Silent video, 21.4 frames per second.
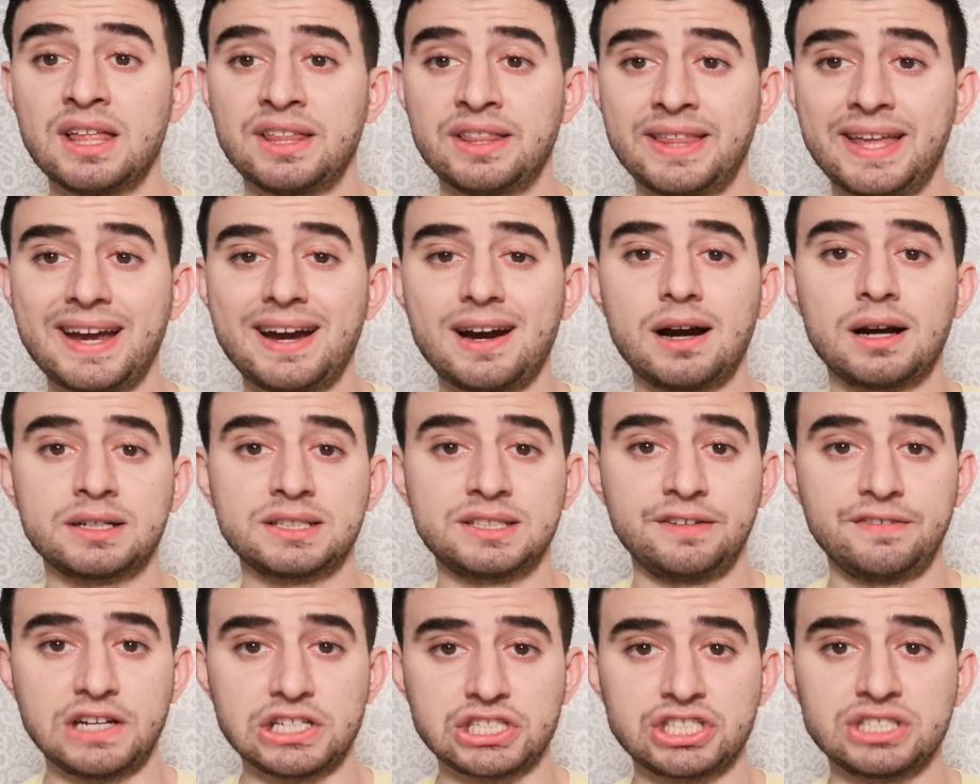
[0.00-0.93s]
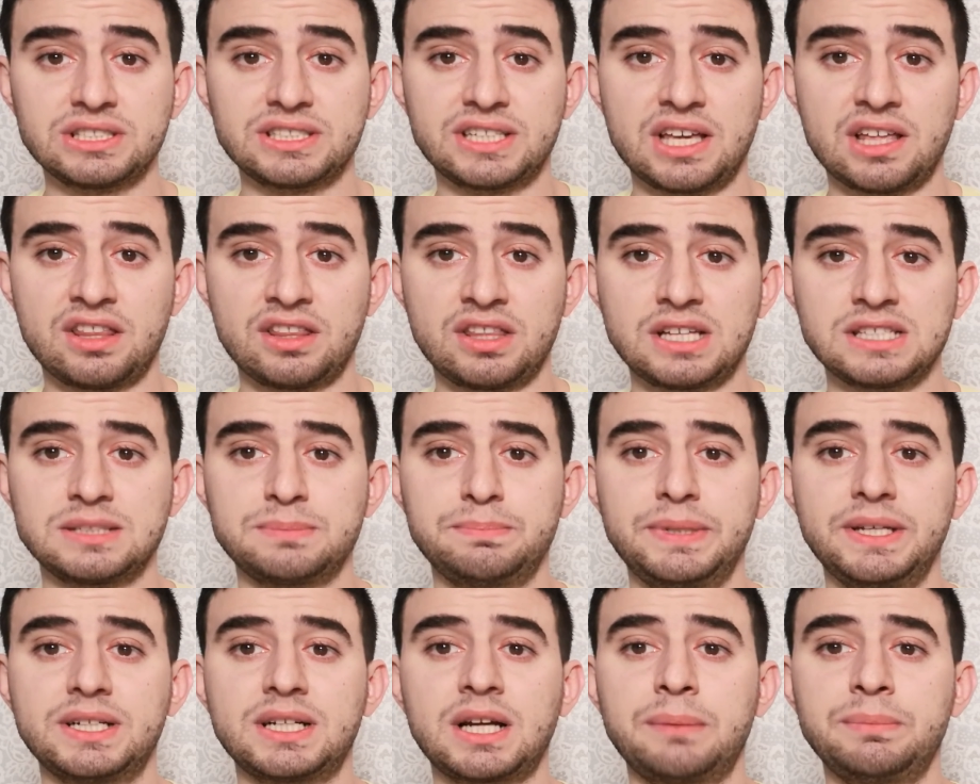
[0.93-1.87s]
Their activations can thus
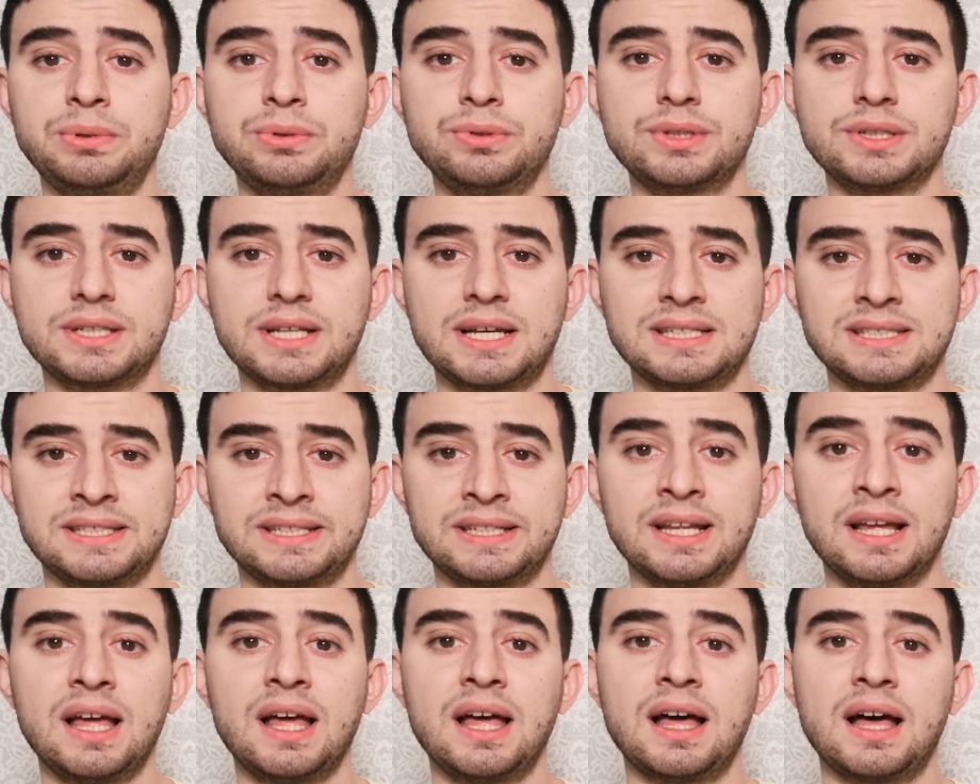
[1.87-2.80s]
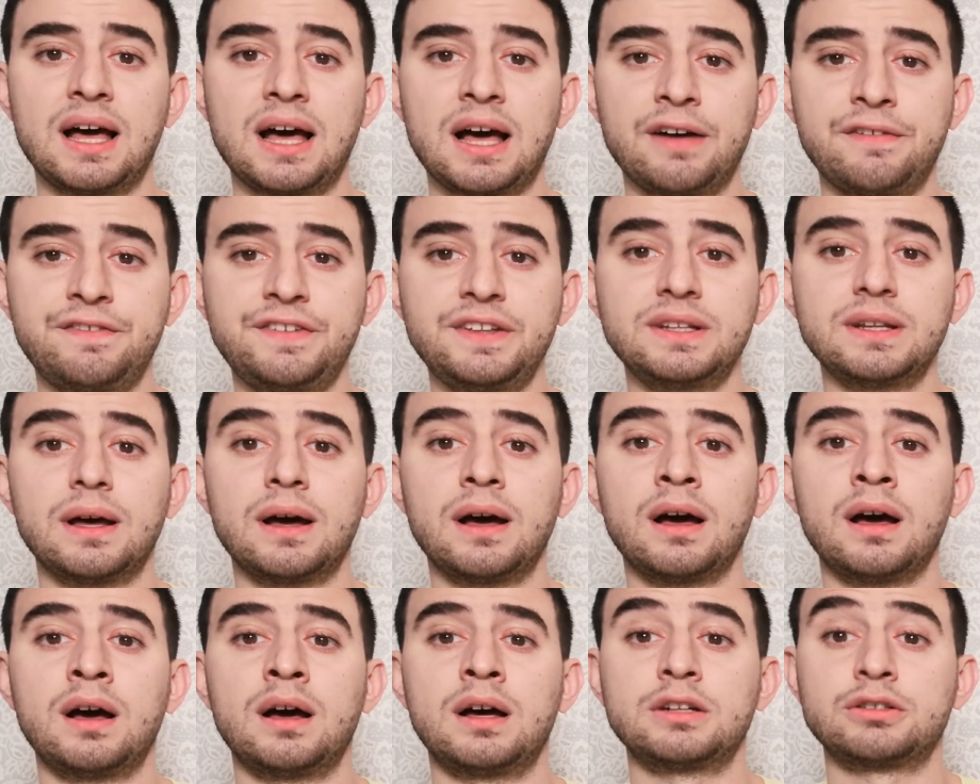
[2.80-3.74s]
be computed as an affine
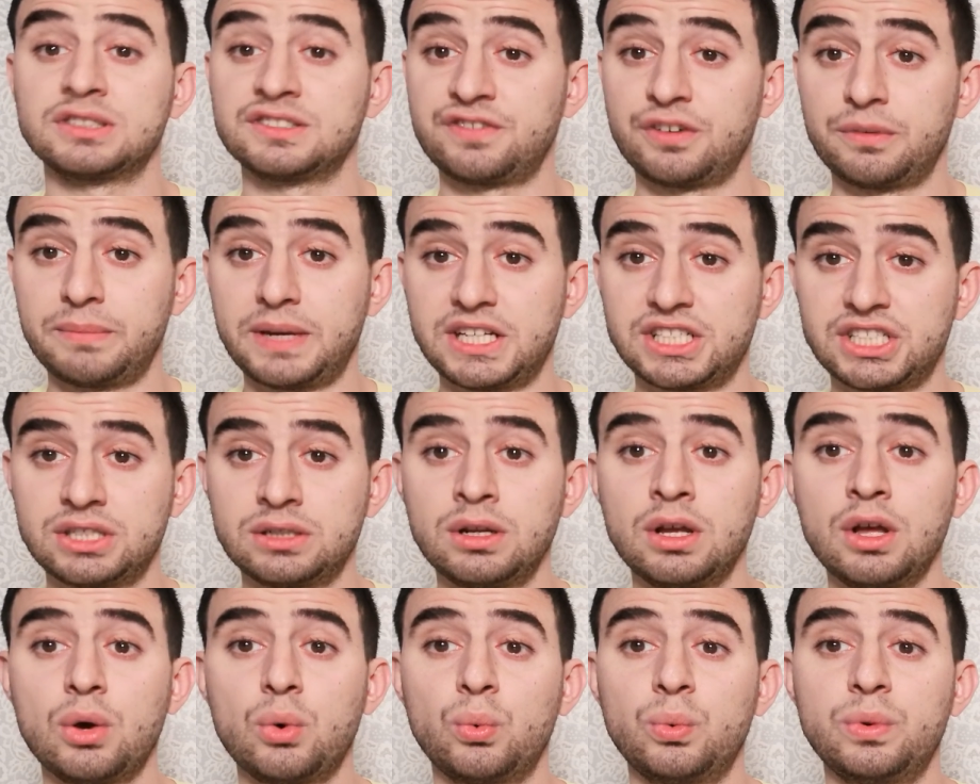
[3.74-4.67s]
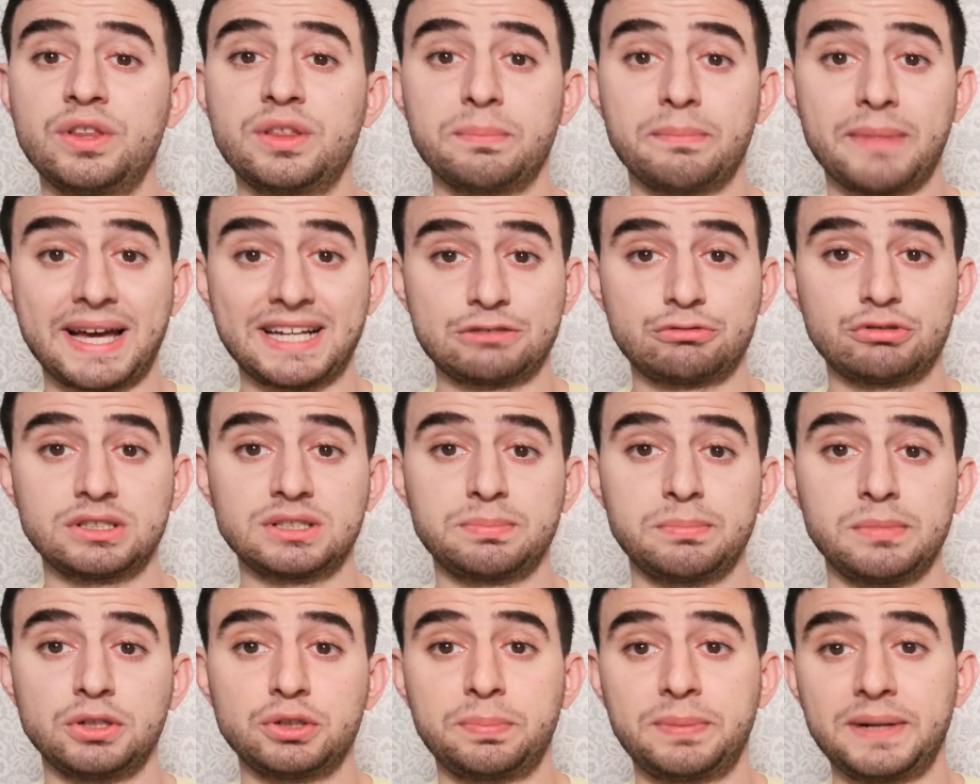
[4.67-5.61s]
transformation with matrix
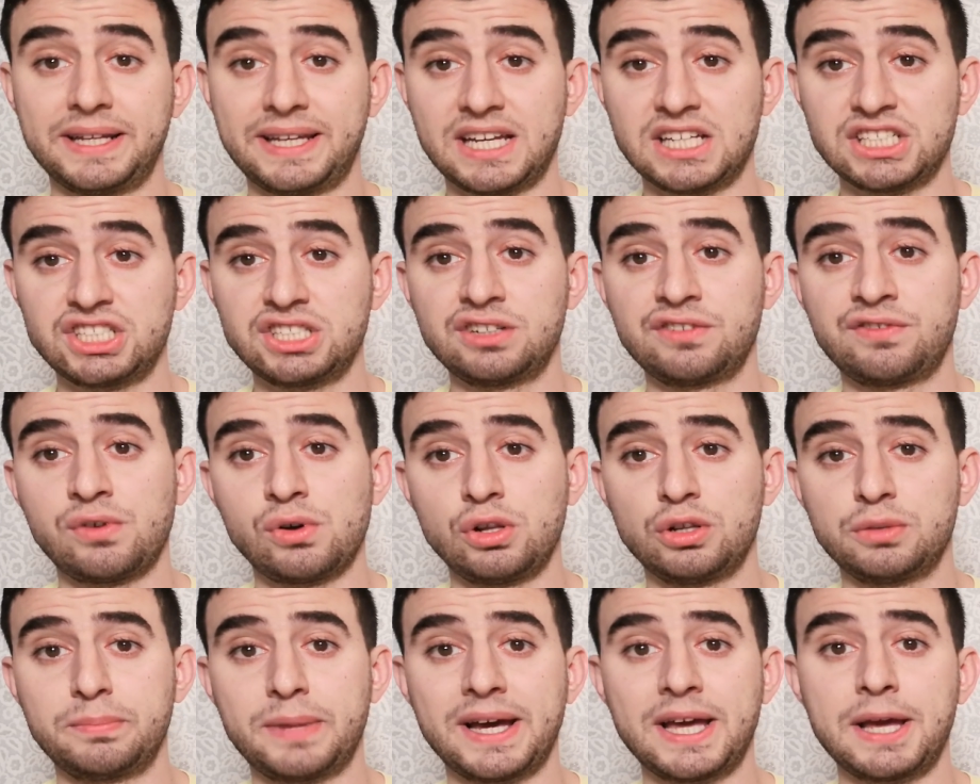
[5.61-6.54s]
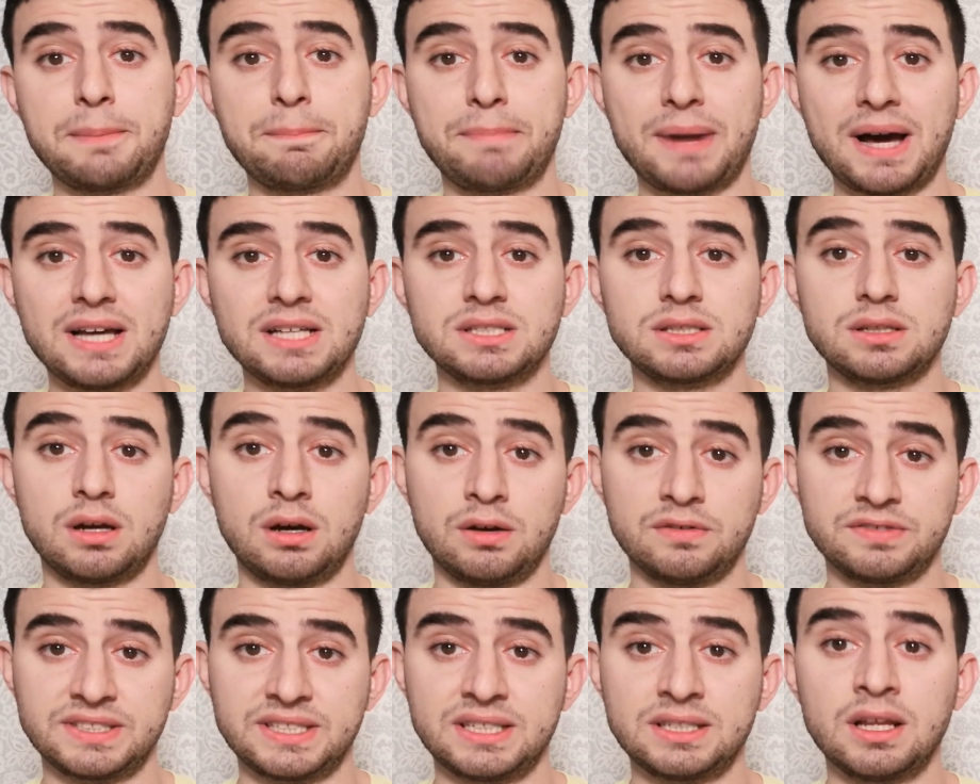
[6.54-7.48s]
multiplication followed by a bias
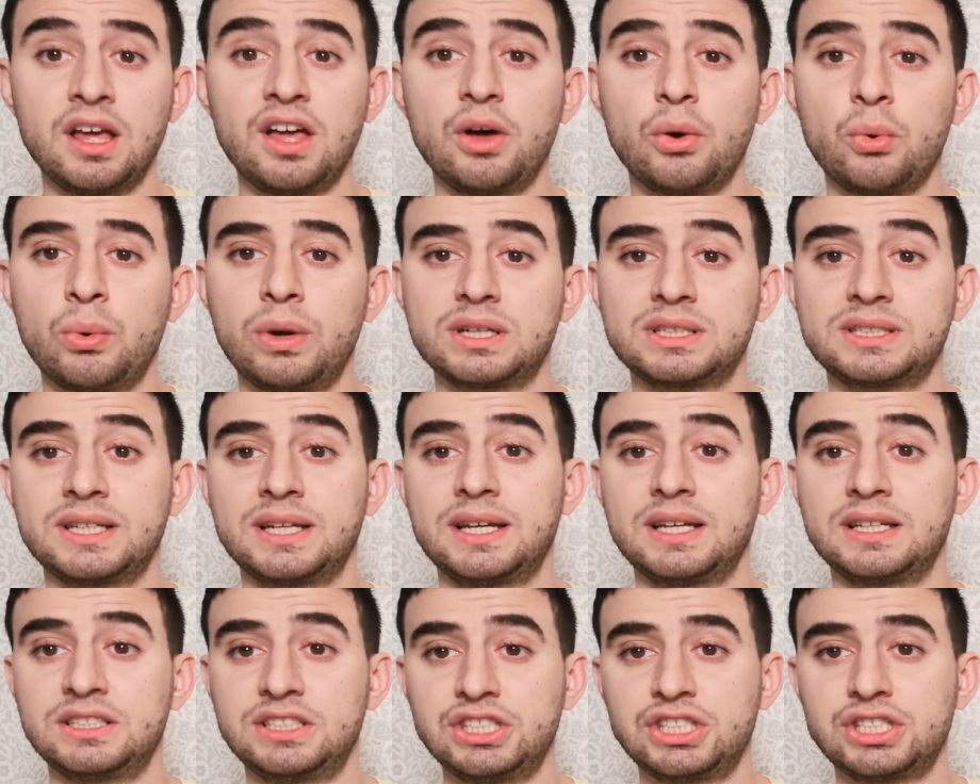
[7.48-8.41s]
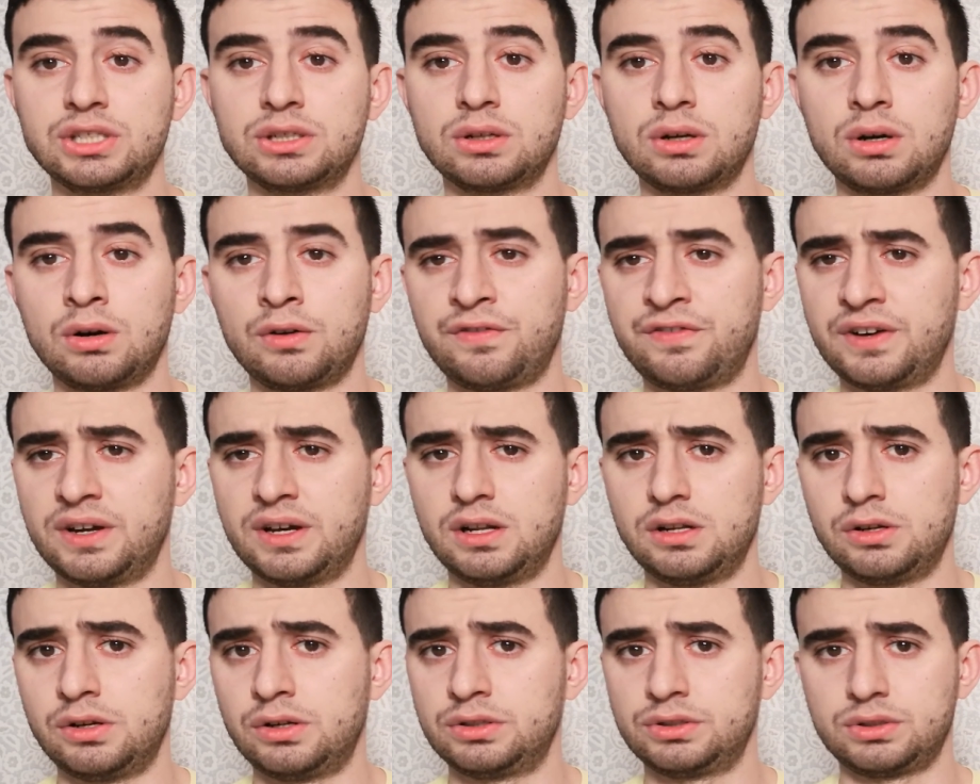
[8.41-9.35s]
offset vector addition of a
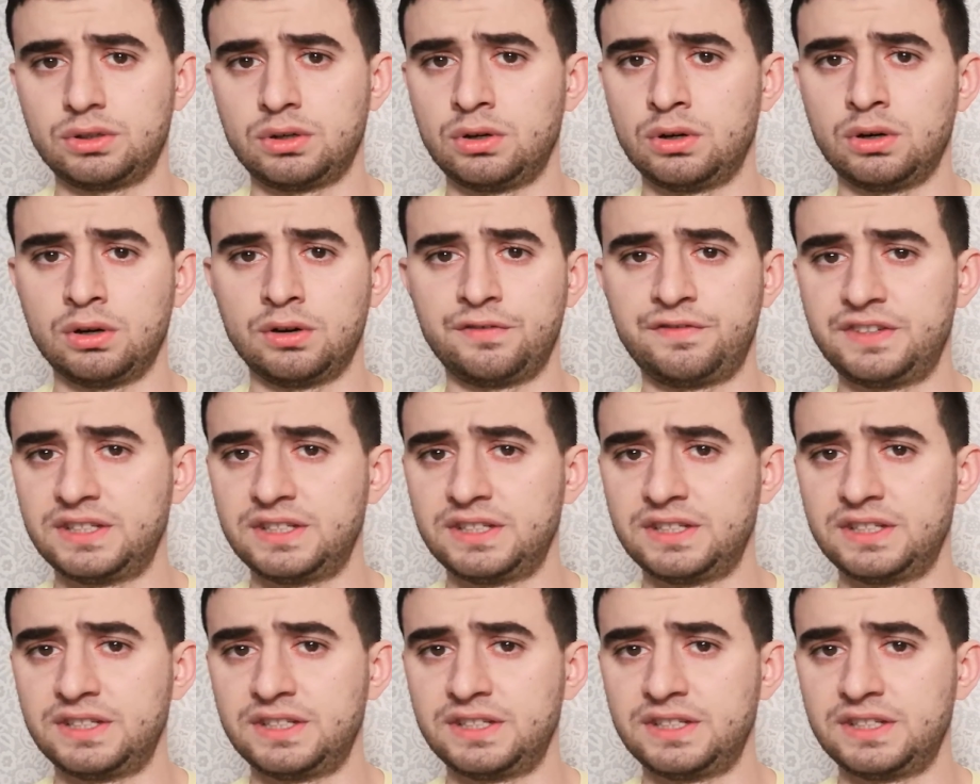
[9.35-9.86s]
learned or